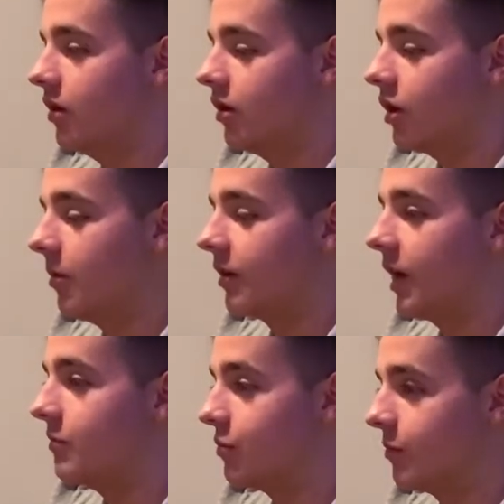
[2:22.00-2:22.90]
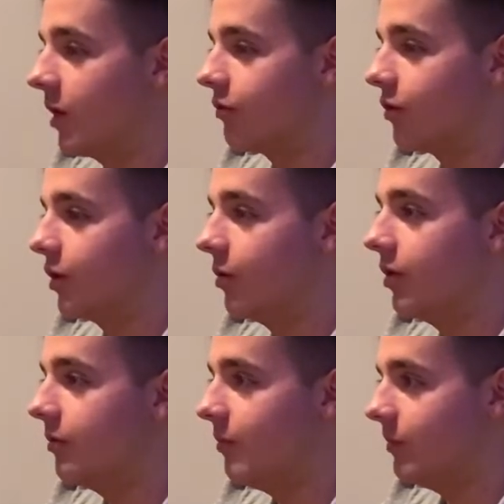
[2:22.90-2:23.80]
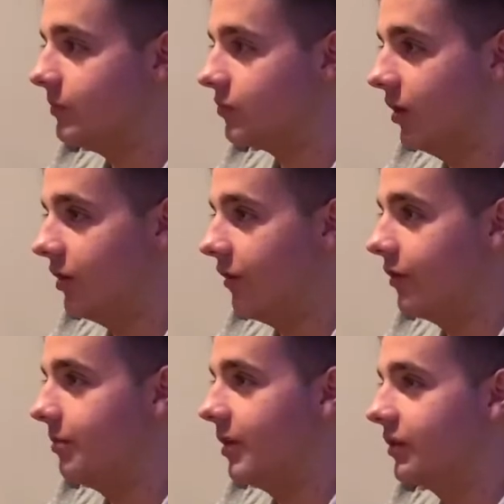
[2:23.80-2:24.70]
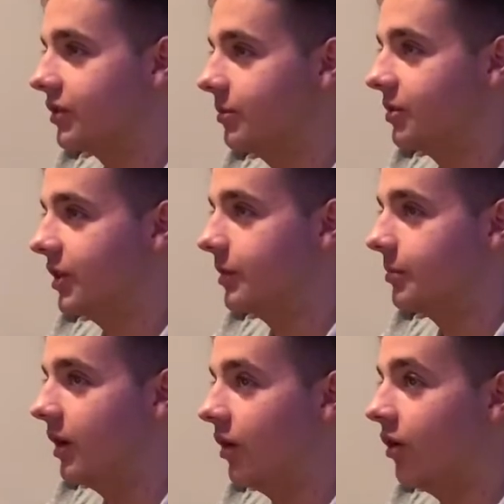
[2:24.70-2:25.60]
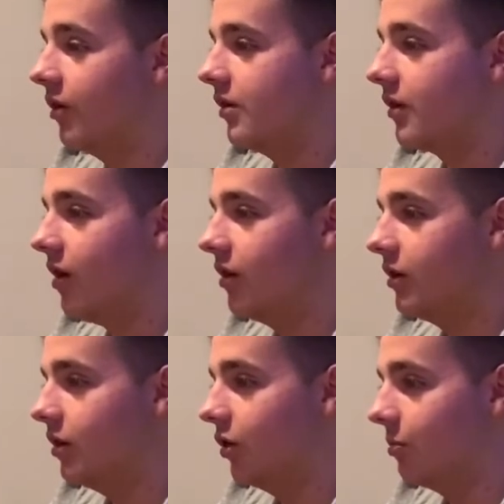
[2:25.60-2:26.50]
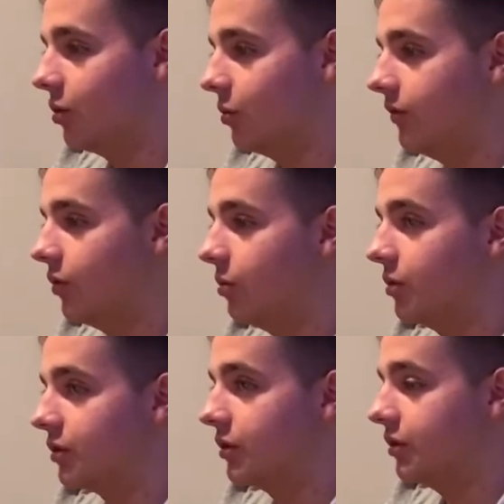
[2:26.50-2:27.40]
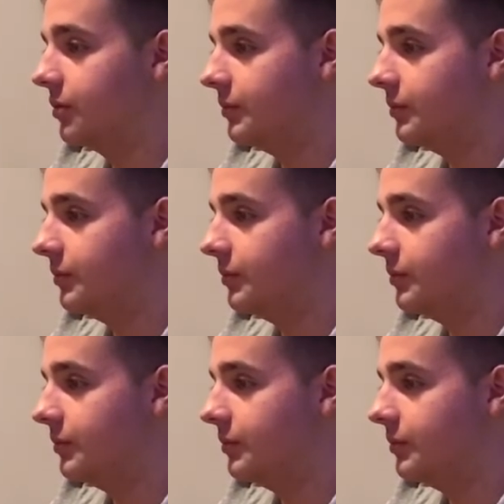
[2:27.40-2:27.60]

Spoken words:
couple of games we've played really well and definitely beaten some teams by a lot more than what I thought we was going to do.